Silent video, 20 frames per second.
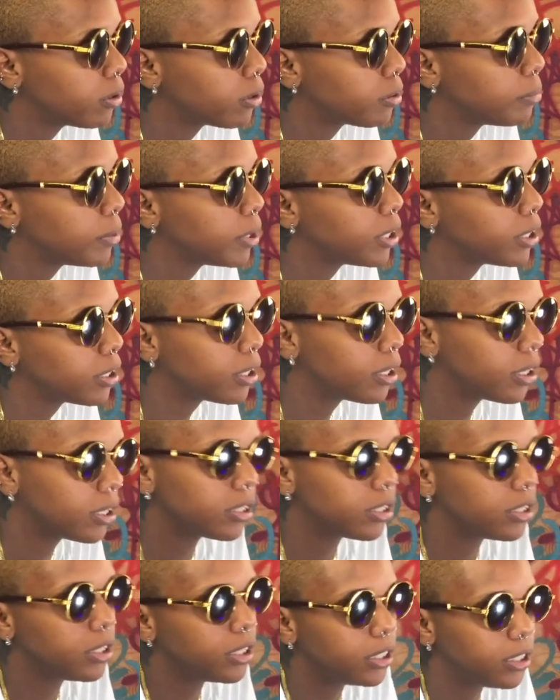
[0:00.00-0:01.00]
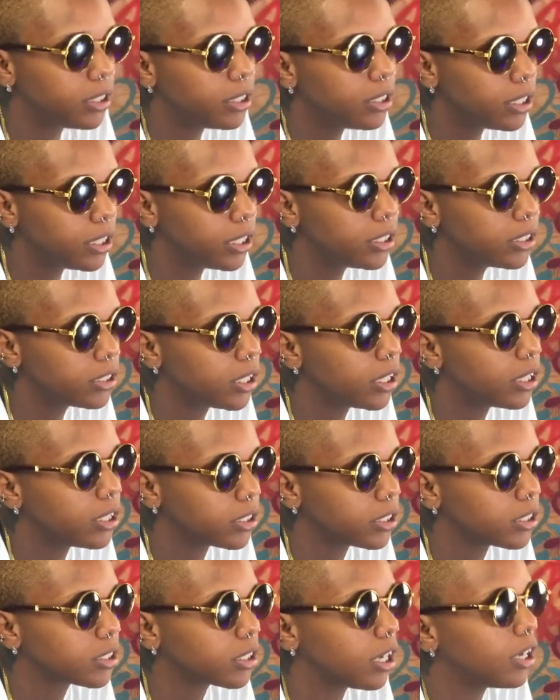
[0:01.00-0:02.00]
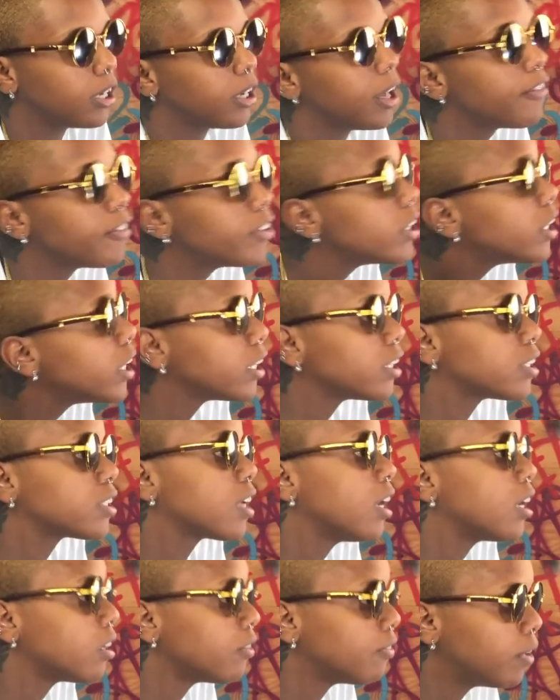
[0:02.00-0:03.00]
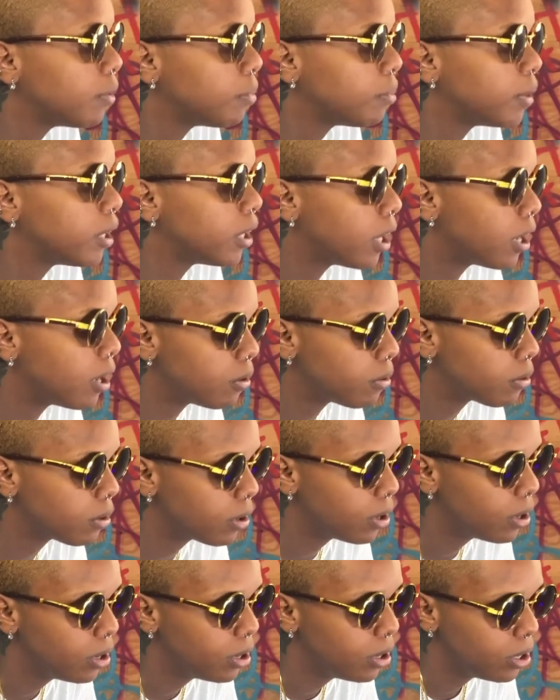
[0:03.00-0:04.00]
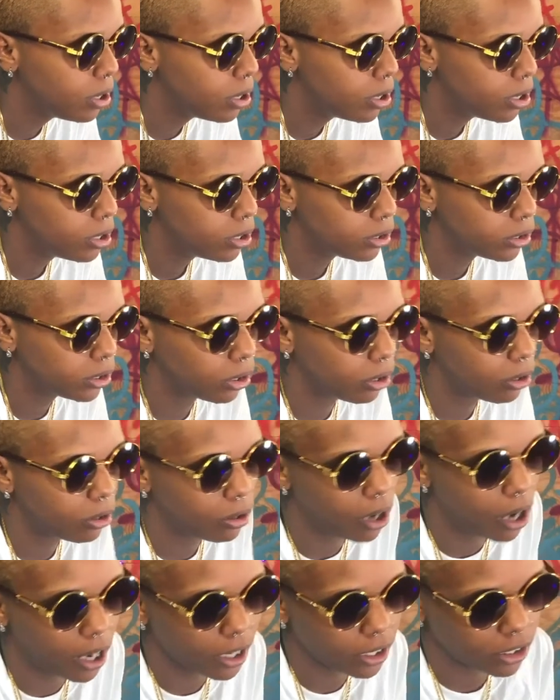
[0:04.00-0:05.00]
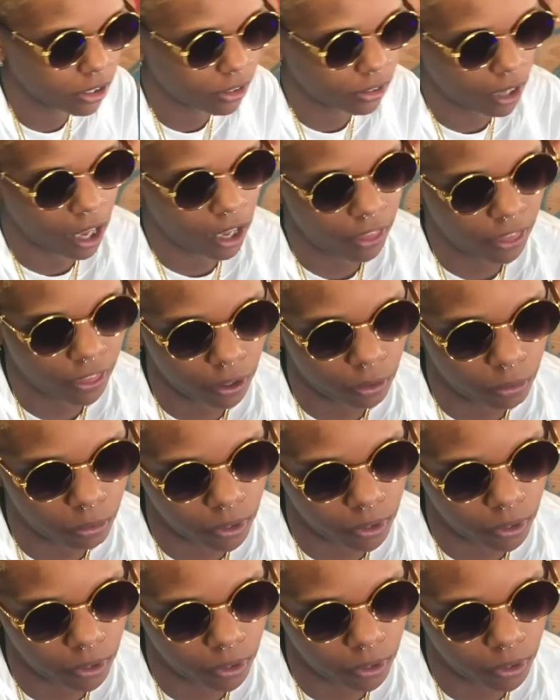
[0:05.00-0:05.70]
what I mean? These days it's everything is kind of up and down. So I think